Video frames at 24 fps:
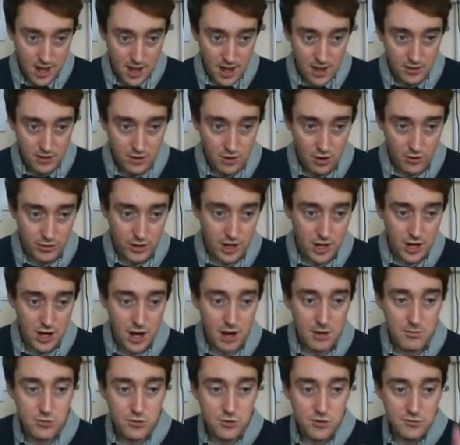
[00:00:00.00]
got the
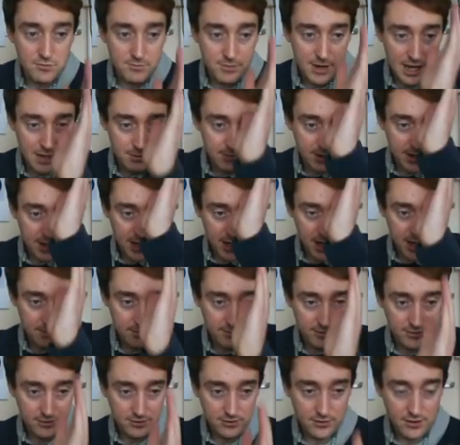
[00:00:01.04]
number of paper
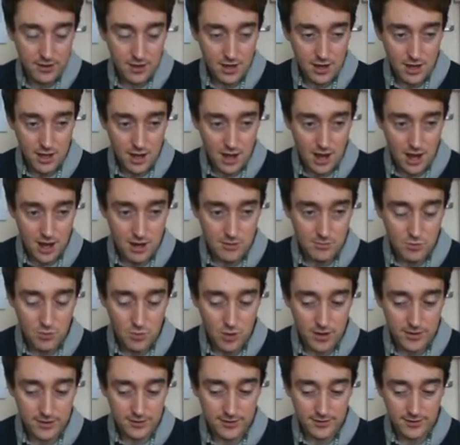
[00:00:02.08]
clips up
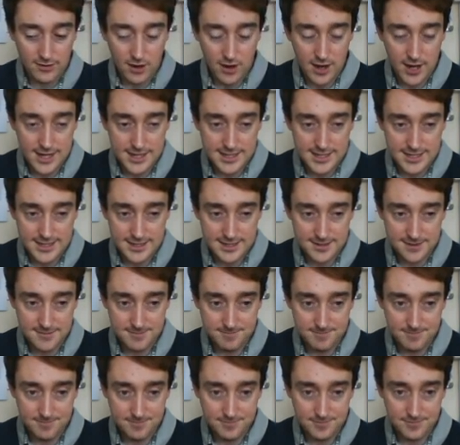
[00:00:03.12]
one side,
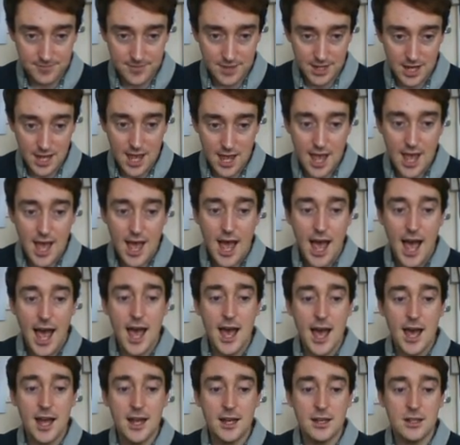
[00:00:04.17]

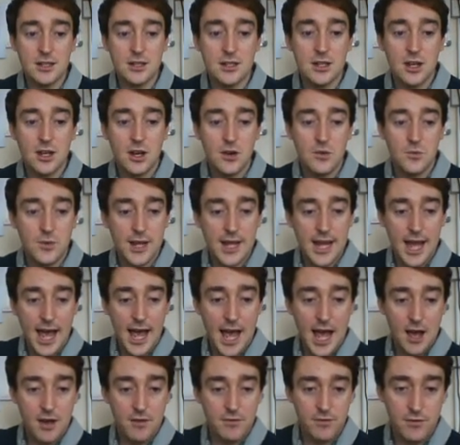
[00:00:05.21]
and we
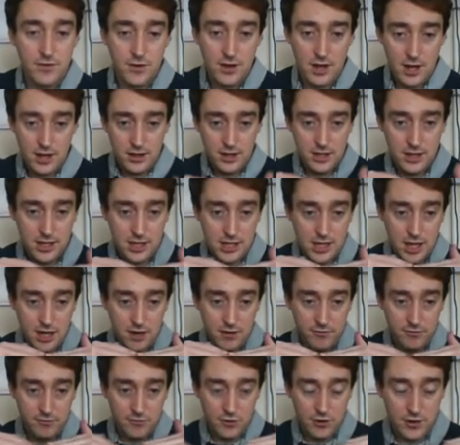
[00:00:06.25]
have the
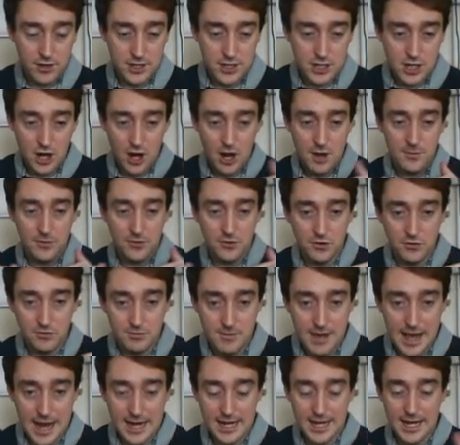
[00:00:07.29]
different types of
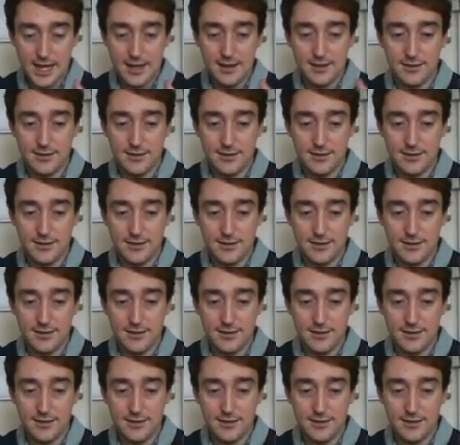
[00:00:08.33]
magnets